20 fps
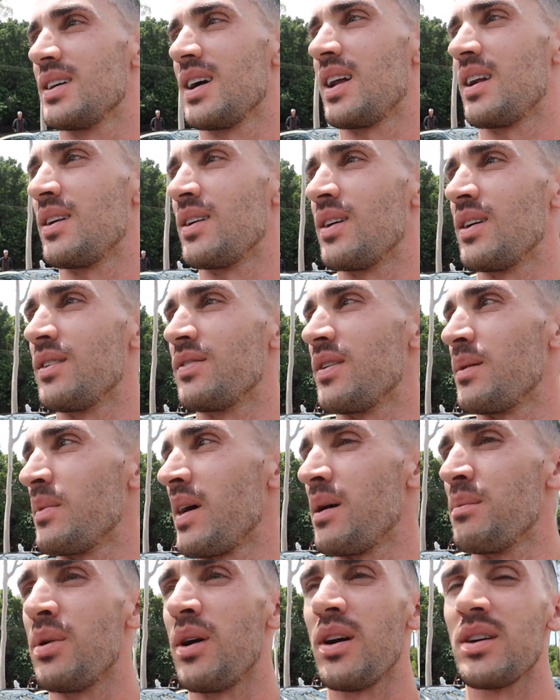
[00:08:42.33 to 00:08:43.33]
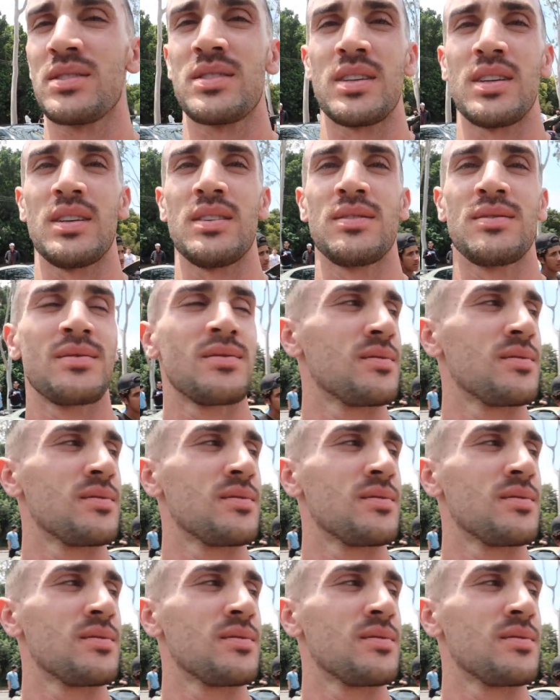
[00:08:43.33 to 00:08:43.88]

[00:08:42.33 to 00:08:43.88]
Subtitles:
I don't know if I'm that ballsy.